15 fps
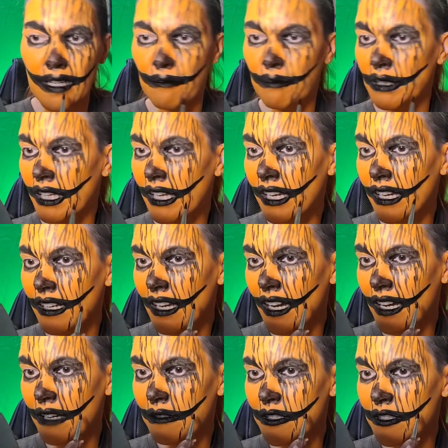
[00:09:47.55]
plan.
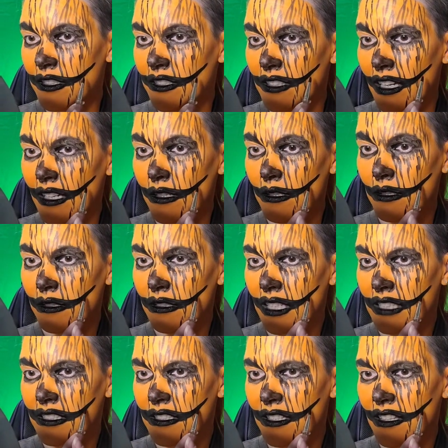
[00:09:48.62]
I was just like, ooh,
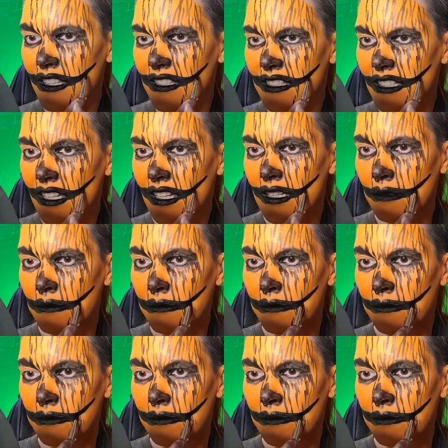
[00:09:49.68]
let's do this thing.